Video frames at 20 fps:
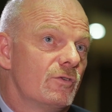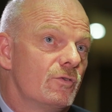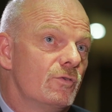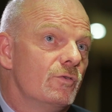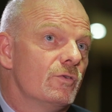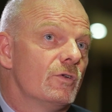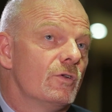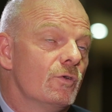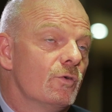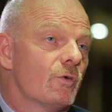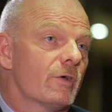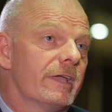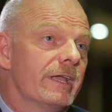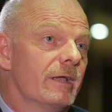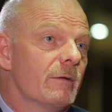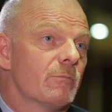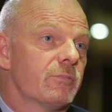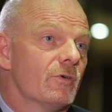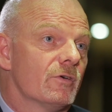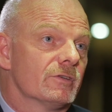good
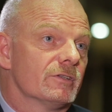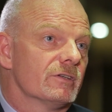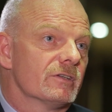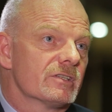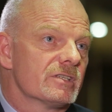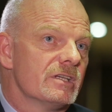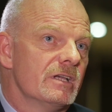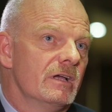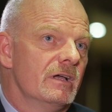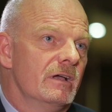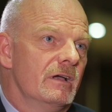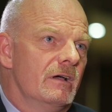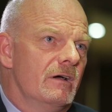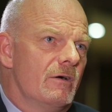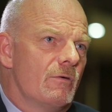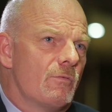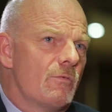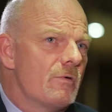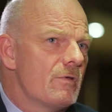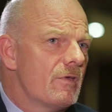looking products
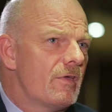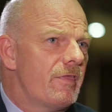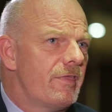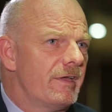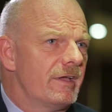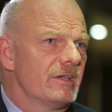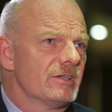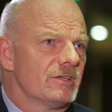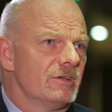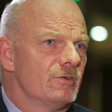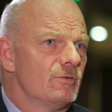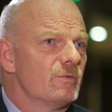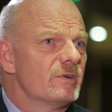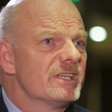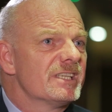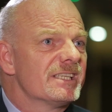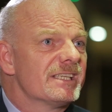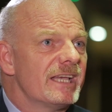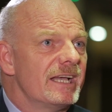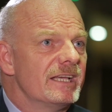one of the things I
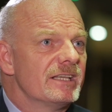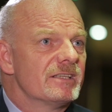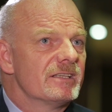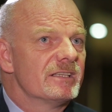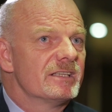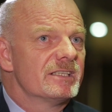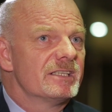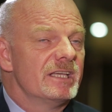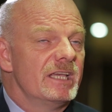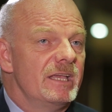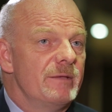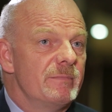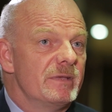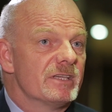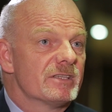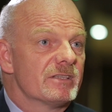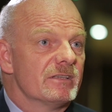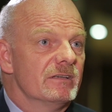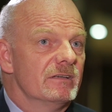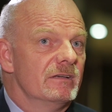always say to the team
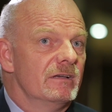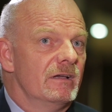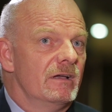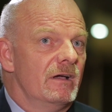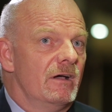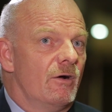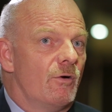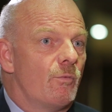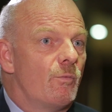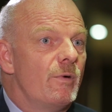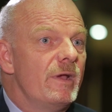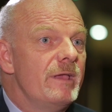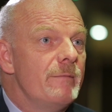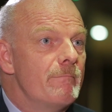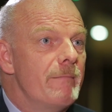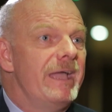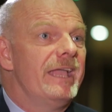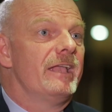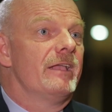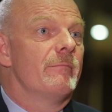is that we
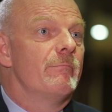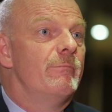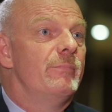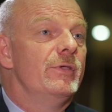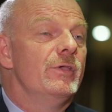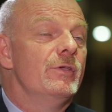make